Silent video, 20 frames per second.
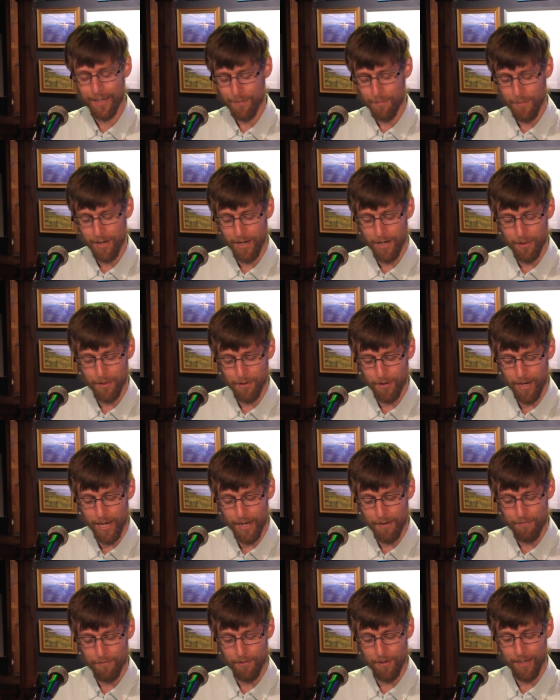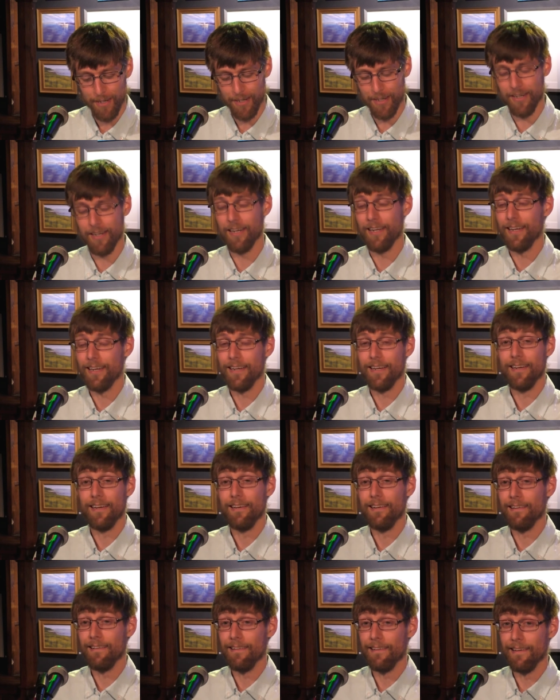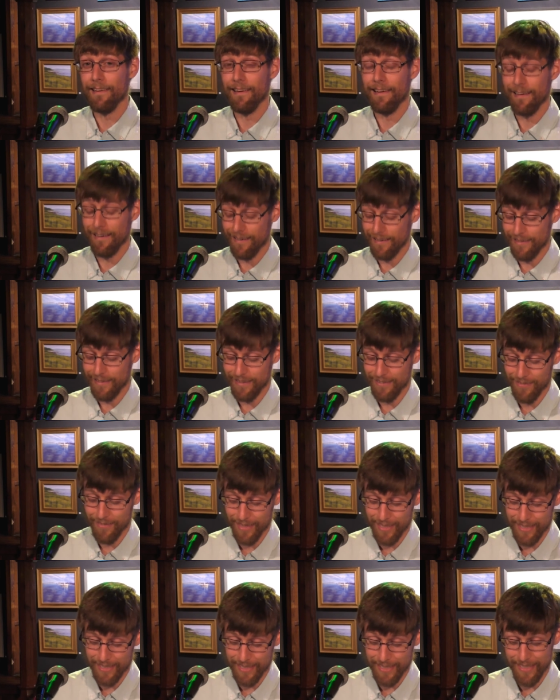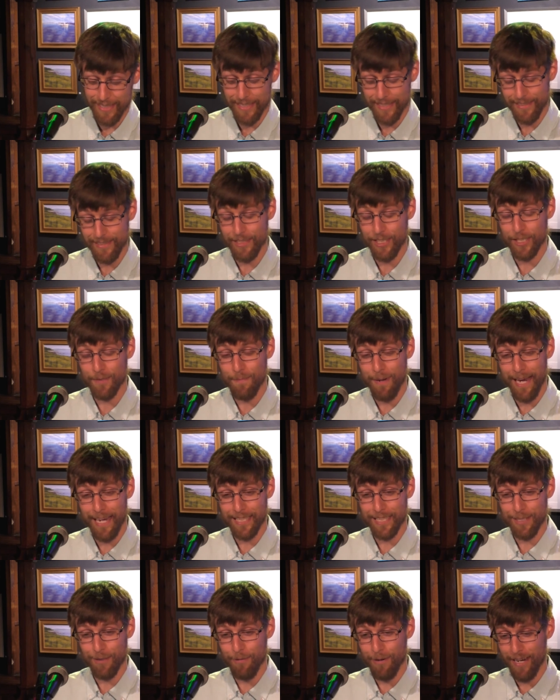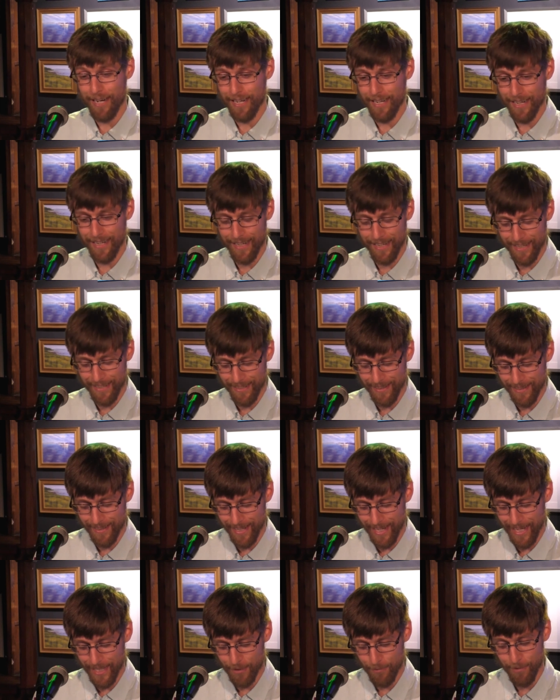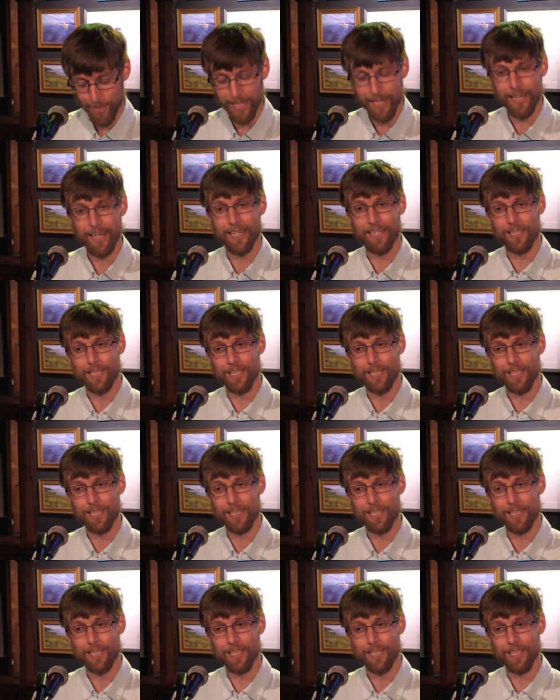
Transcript: My other odd friend uh, was just passed away uh, last week.